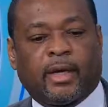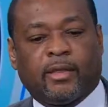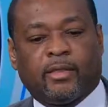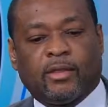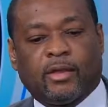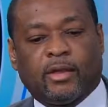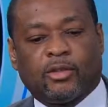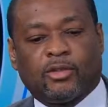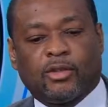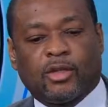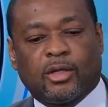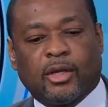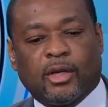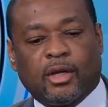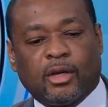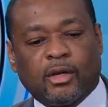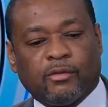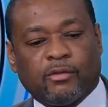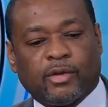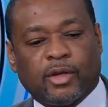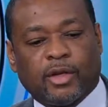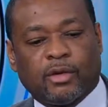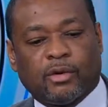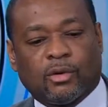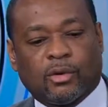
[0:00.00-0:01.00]
And I think to
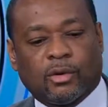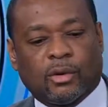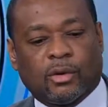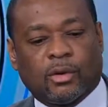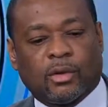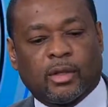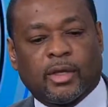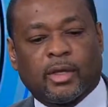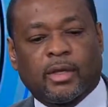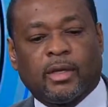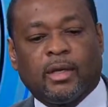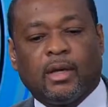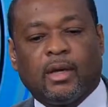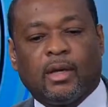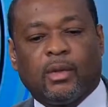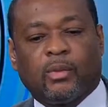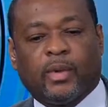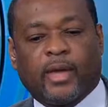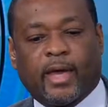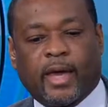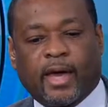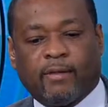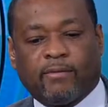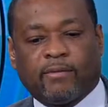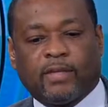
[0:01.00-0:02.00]
intervene early,
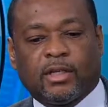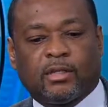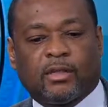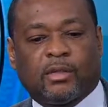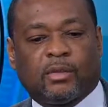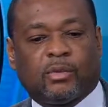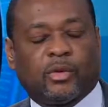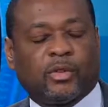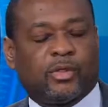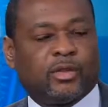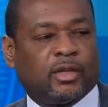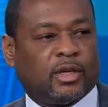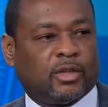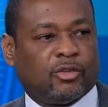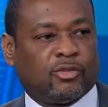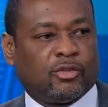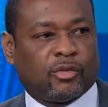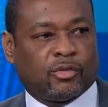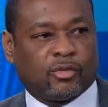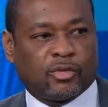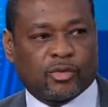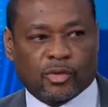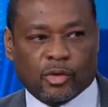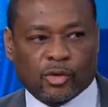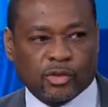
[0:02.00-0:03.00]
we have to deal with the
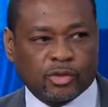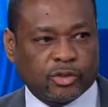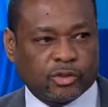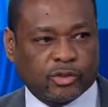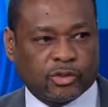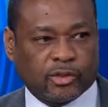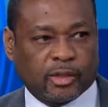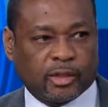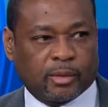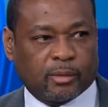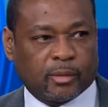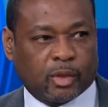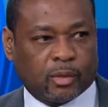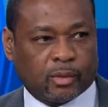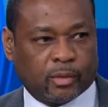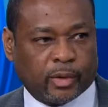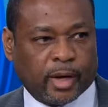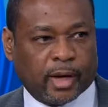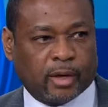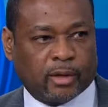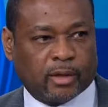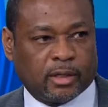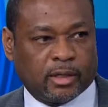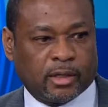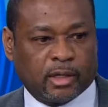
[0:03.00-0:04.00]
issue of social stigma
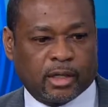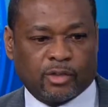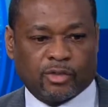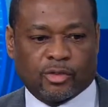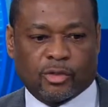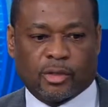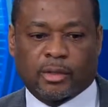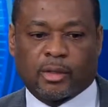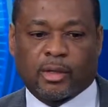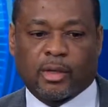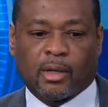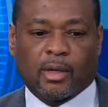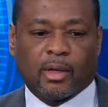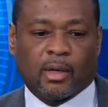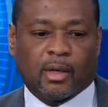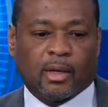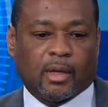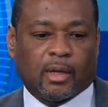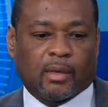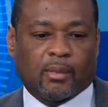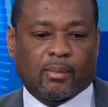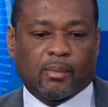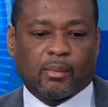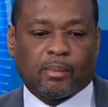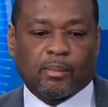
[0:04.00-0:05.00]
around addiction.
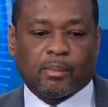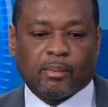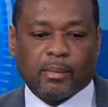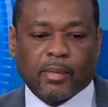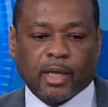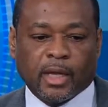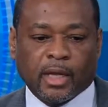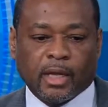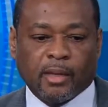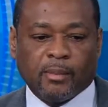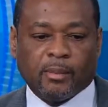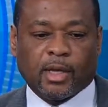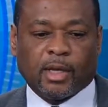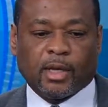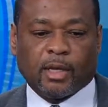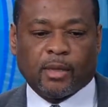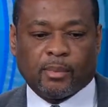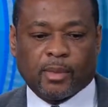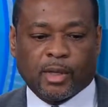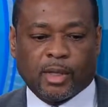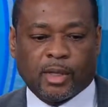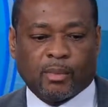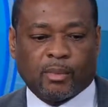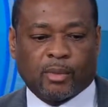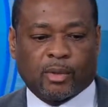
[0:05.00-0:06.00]
Many, many
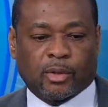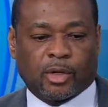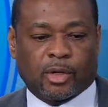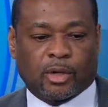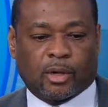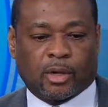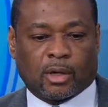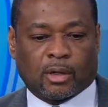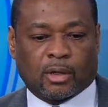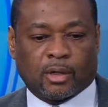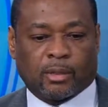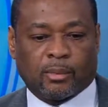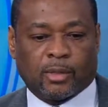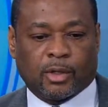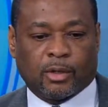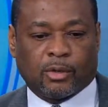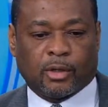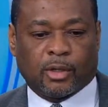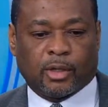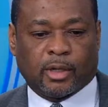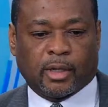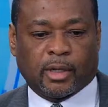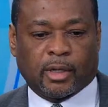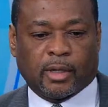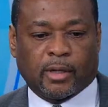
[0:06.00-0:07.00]
people in our
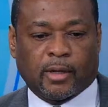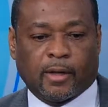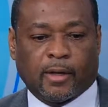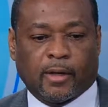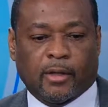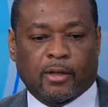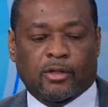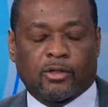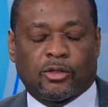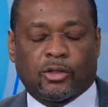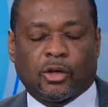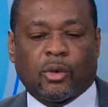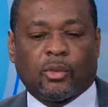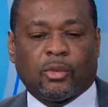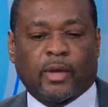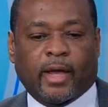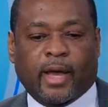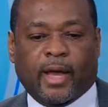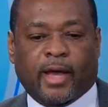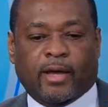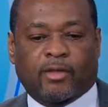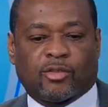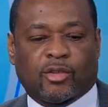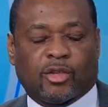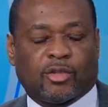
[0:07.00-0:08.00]
community don't
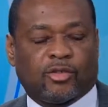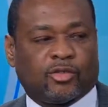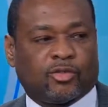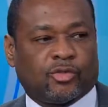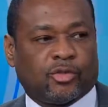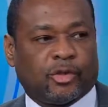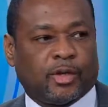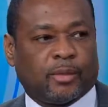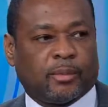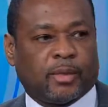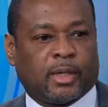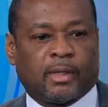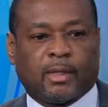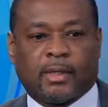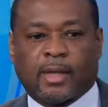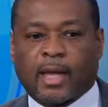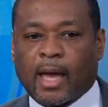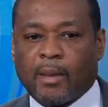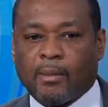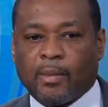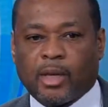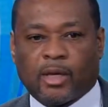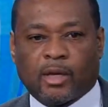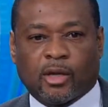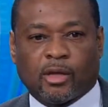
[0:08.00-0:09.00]
access treatment,
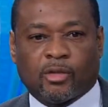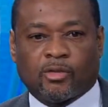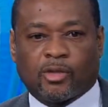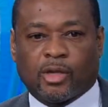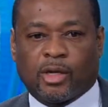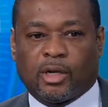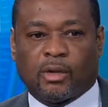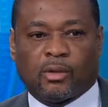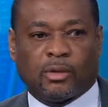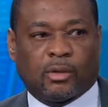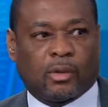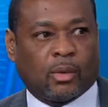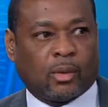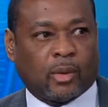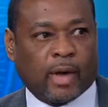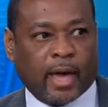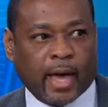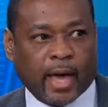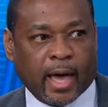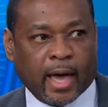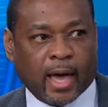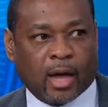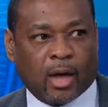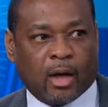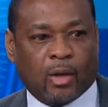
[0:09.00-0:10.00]
not because they don't know
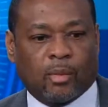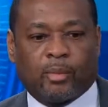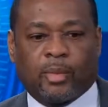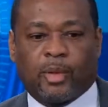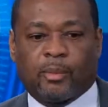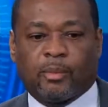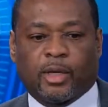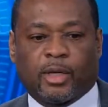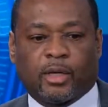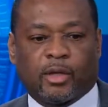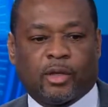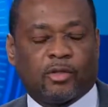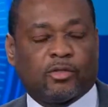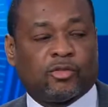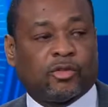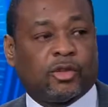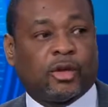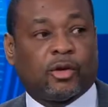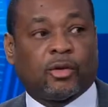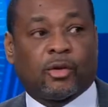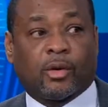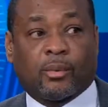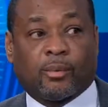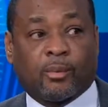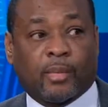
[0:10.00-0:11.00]
how, but because
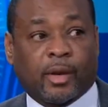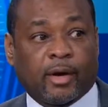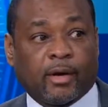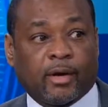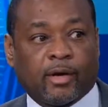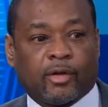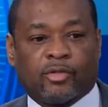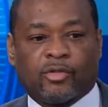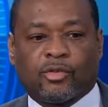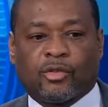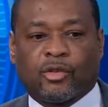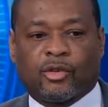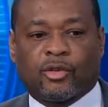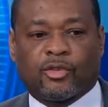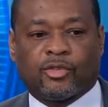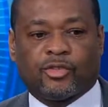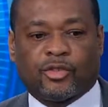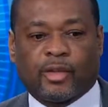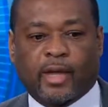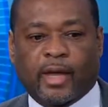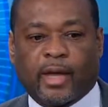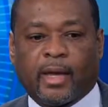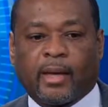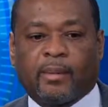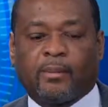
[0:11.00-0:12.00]
they are embarrassed, they're
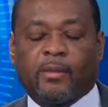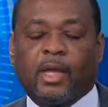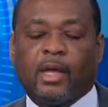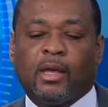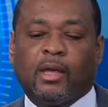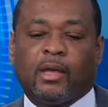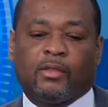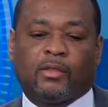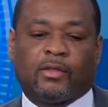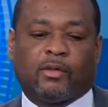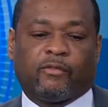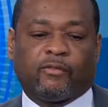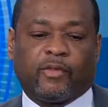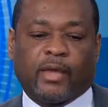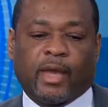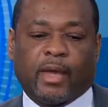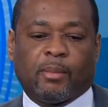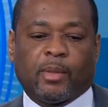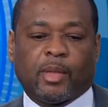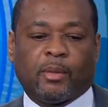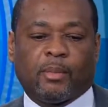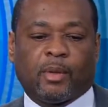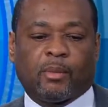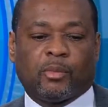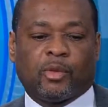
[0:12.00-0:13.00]
ashamed. Right. Their
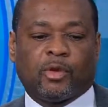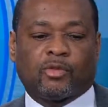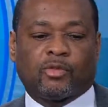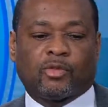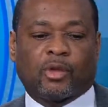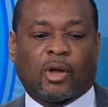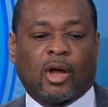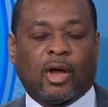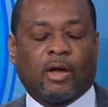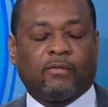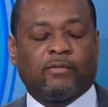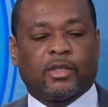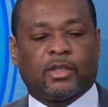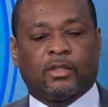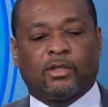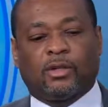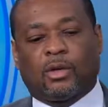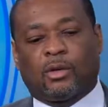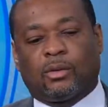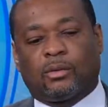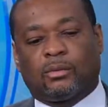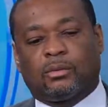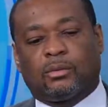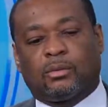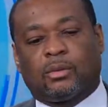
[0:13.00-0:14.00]
family members often
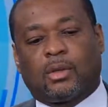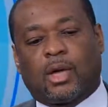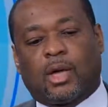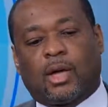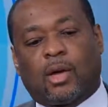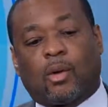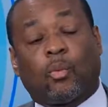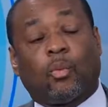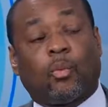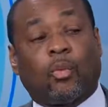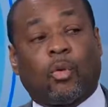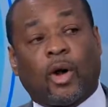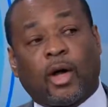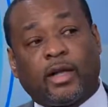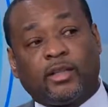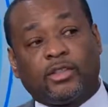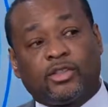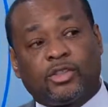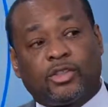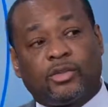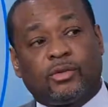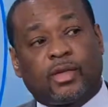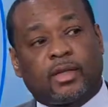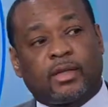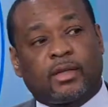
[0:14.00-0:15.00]
don't
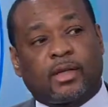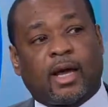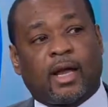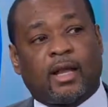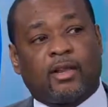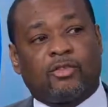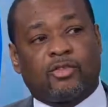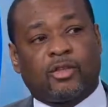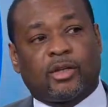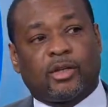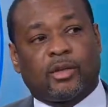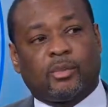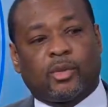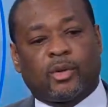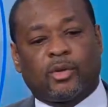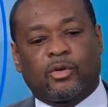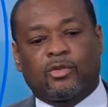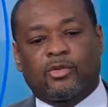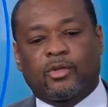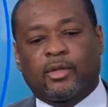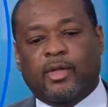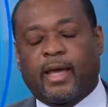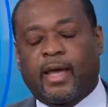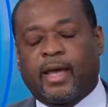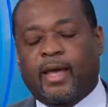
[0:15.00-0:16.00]
want to acknowledge that a
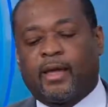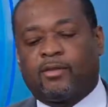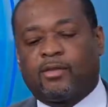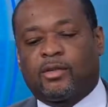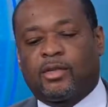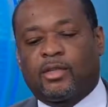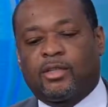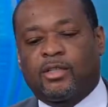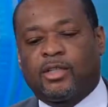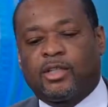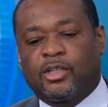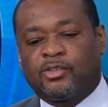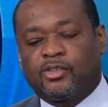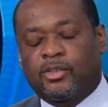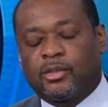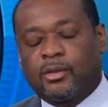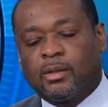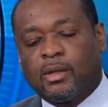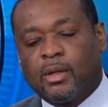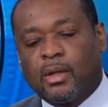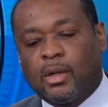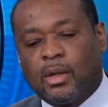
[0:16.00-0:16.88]
person has an addiction.